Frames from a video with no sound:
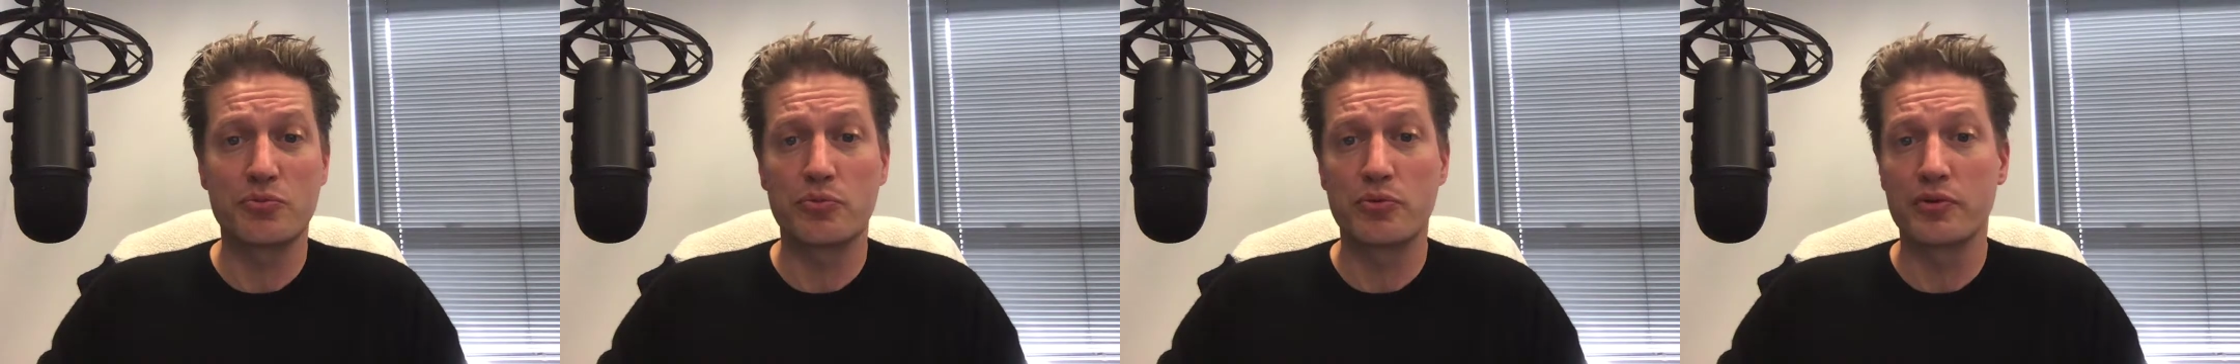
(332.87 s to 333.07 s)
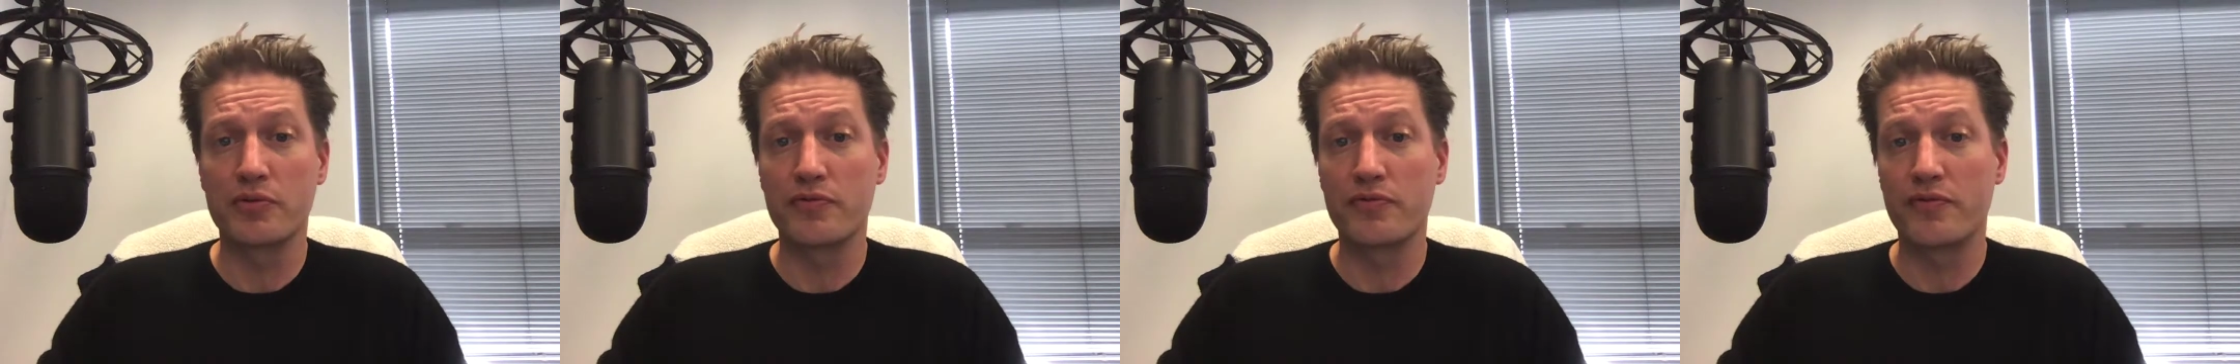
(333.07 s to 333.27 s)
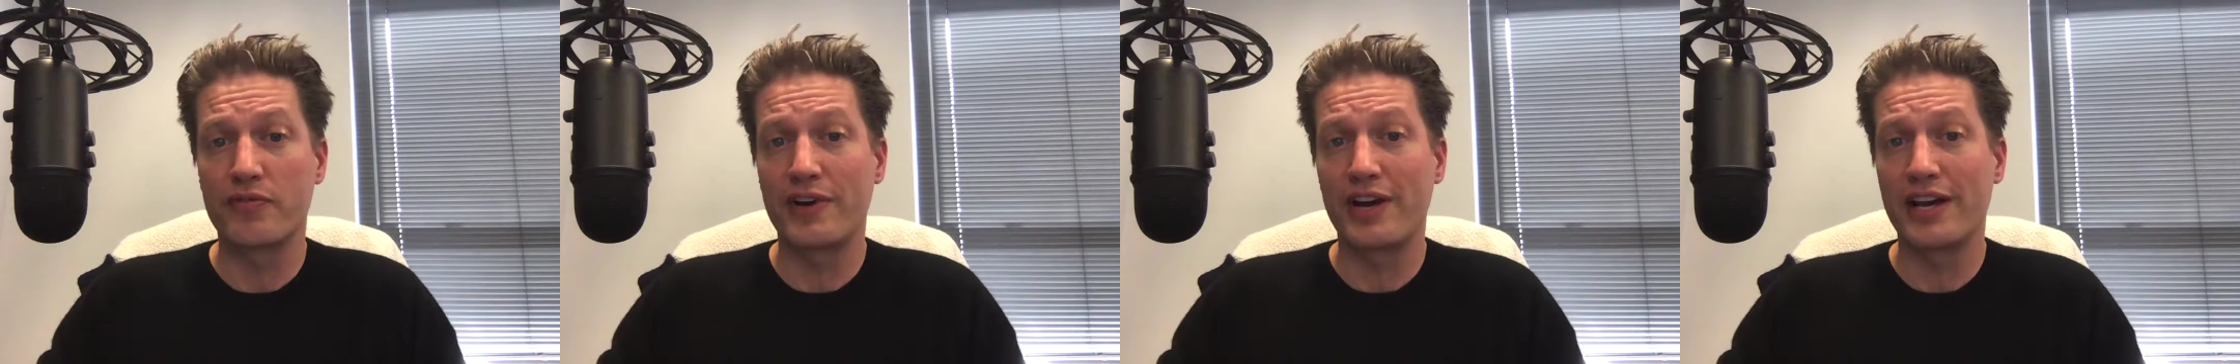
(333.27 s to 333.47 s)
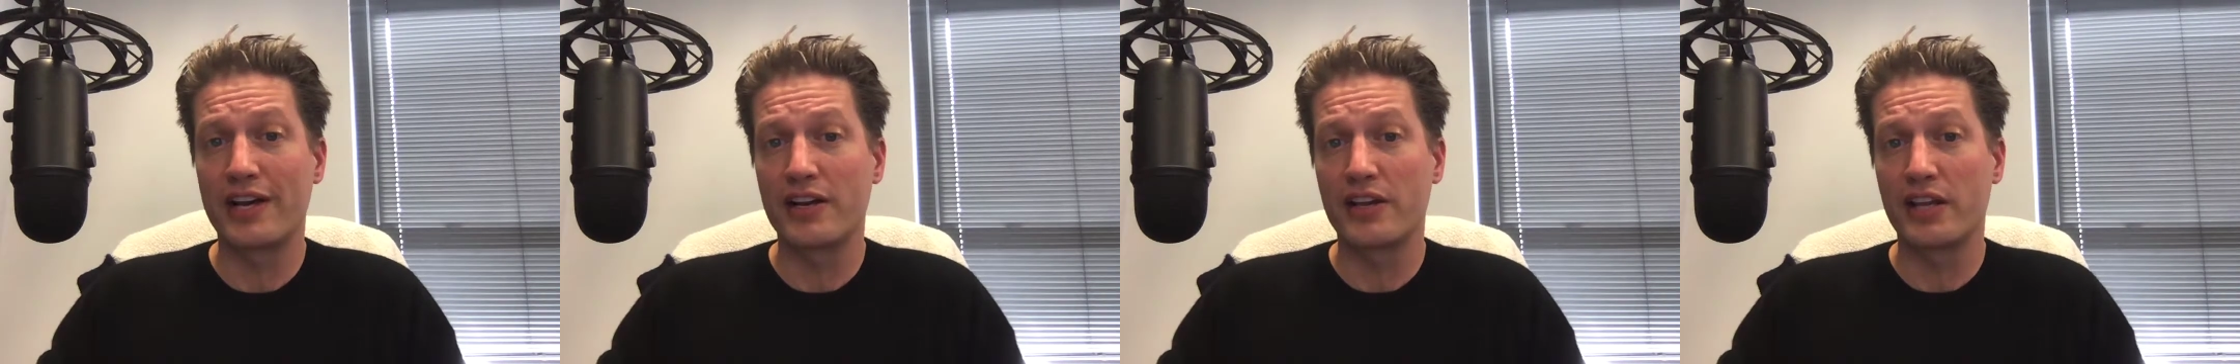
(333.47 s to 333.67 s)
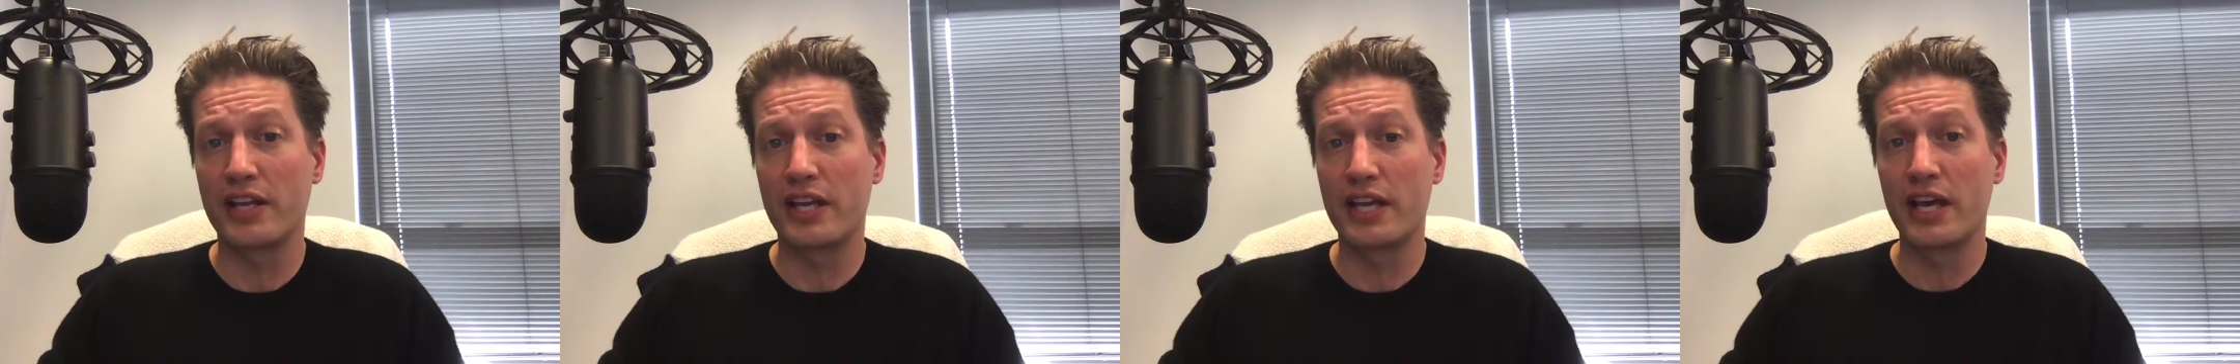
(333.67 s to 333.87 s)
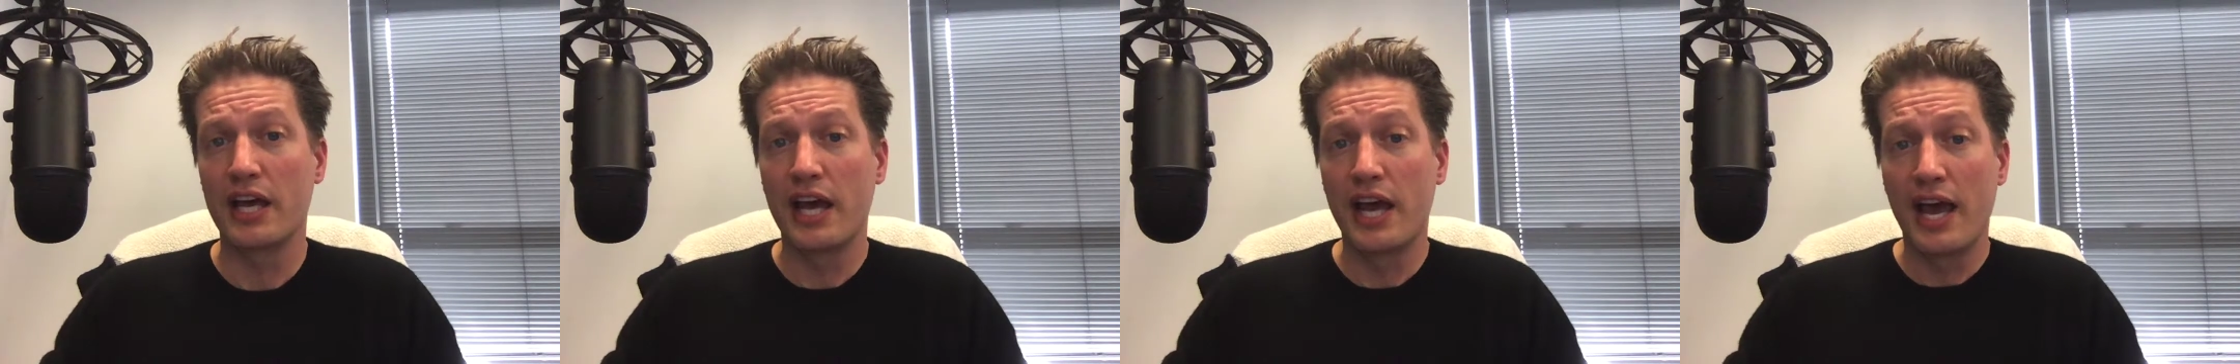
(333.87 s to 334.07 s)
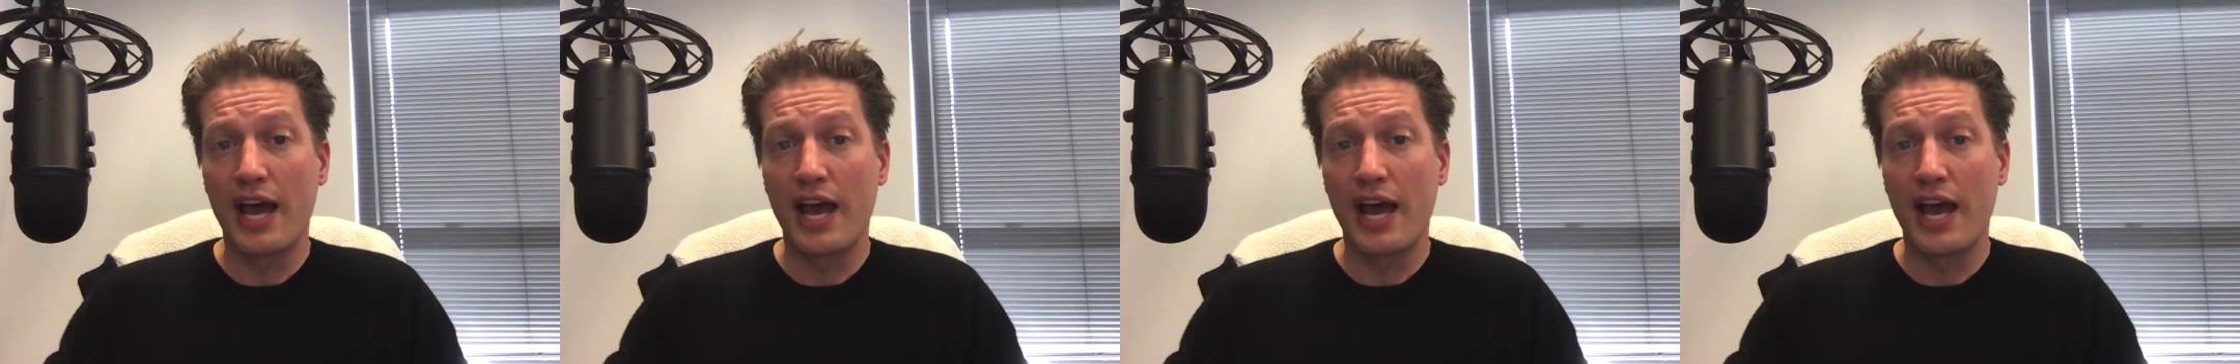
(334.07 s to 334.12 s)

were finally